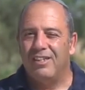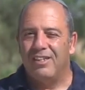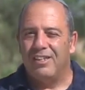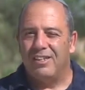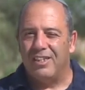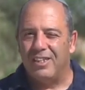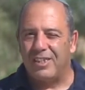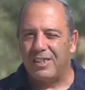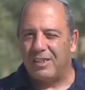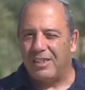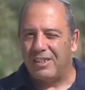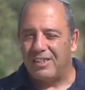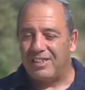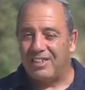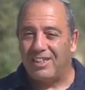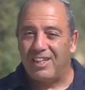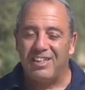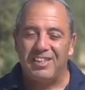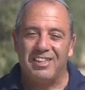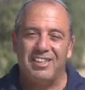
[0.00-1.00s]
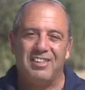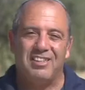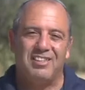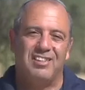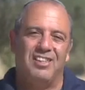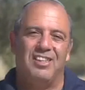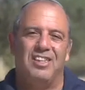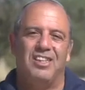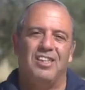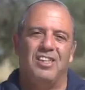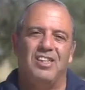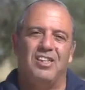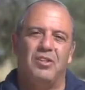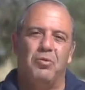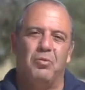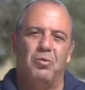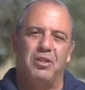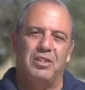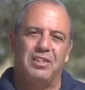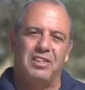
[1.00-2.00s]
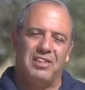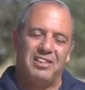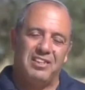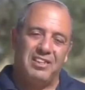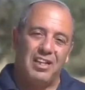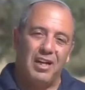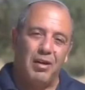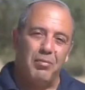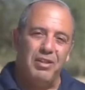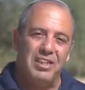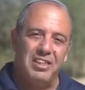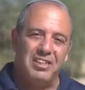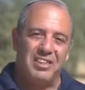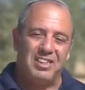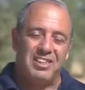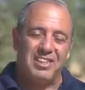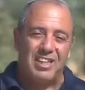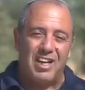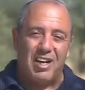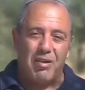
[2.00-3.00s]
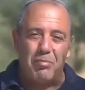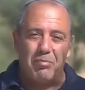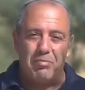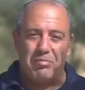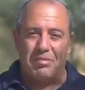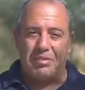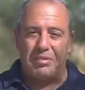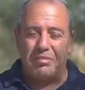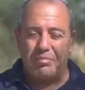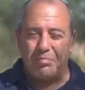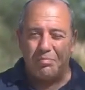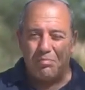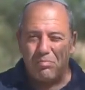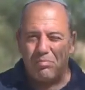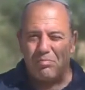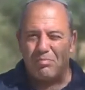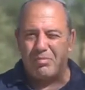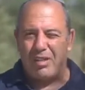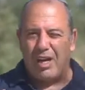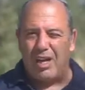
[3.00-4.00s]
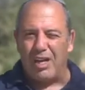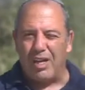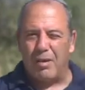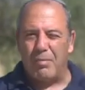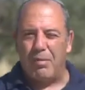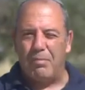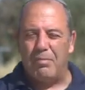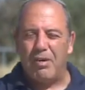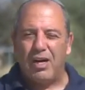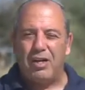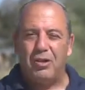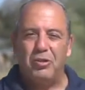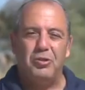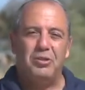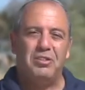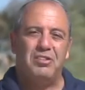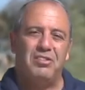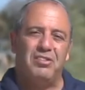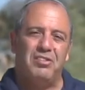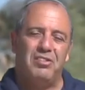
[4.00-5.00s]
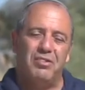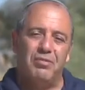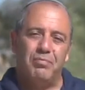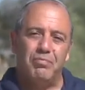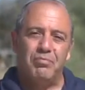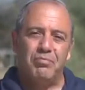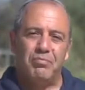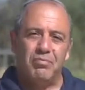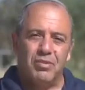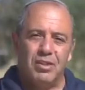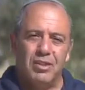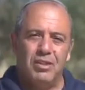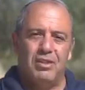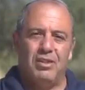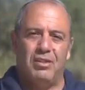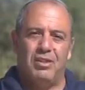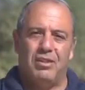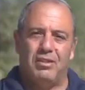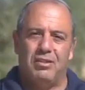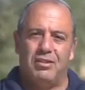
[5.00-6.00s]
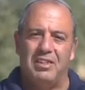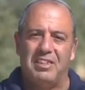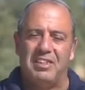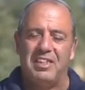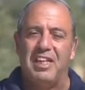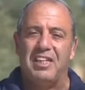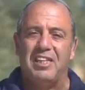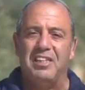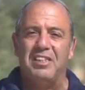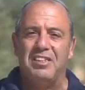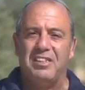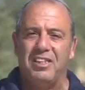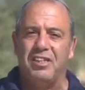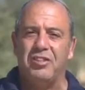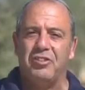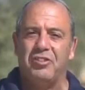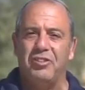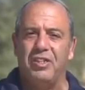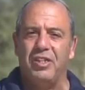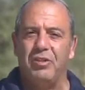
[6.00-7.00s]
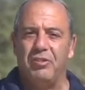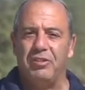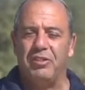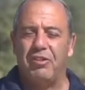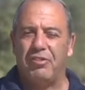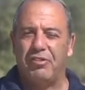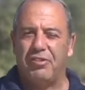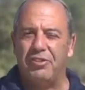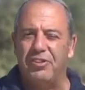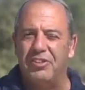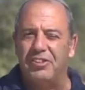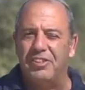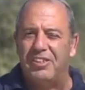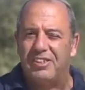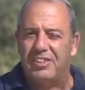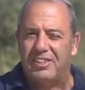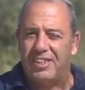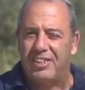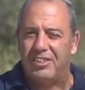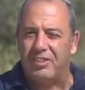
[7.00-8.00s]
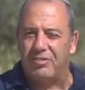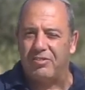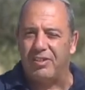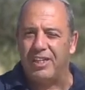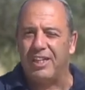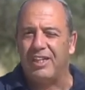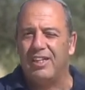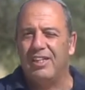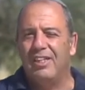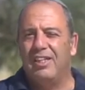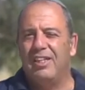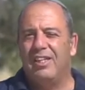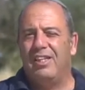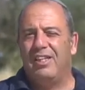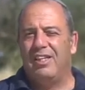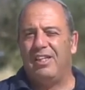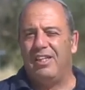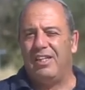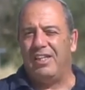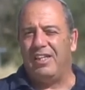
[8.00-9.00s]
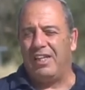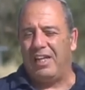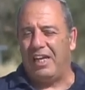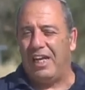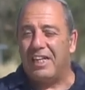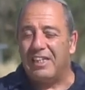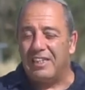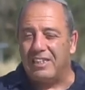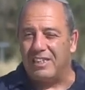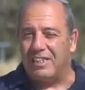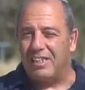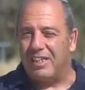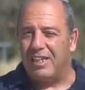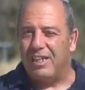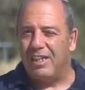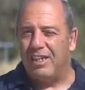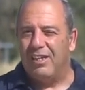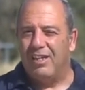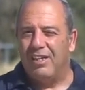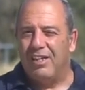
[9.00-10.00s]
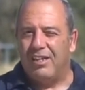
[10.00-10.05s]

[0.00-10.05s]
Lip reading: This site was established some time about the 2nd century or the 3rd century AC.